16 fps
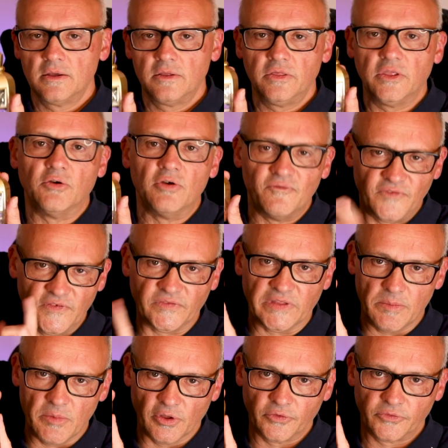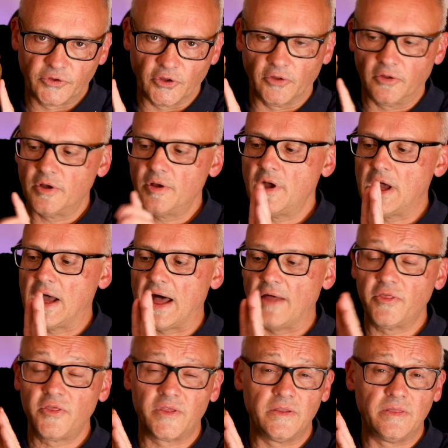They're in 50 ml. So
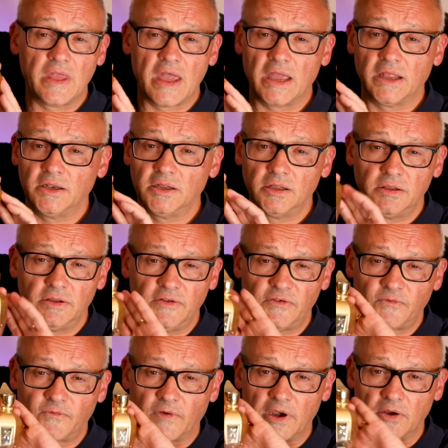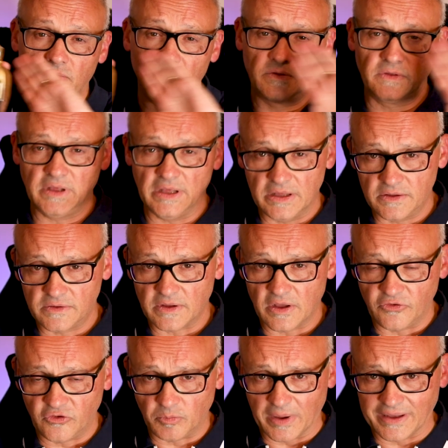other than that, this fragrance is
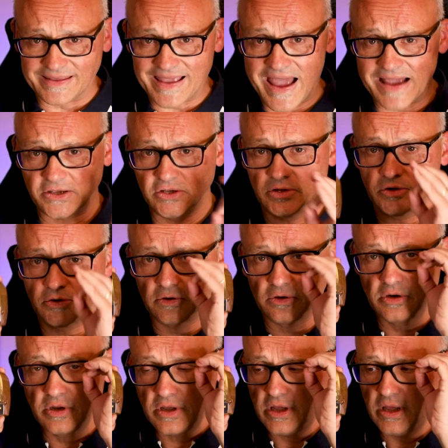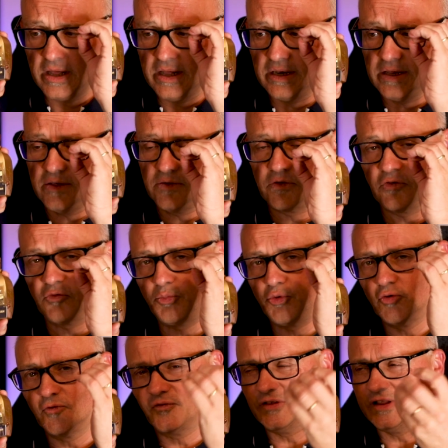spectacular. It is this
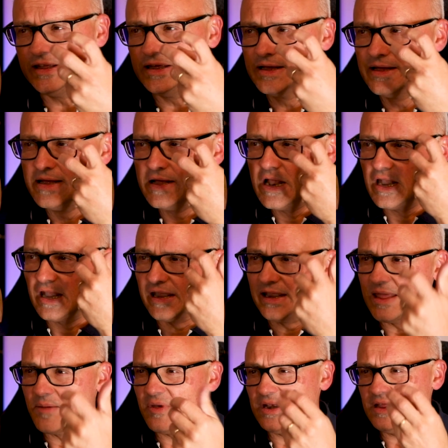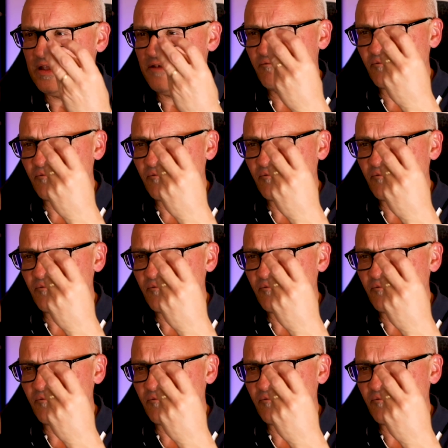beautifully lemony,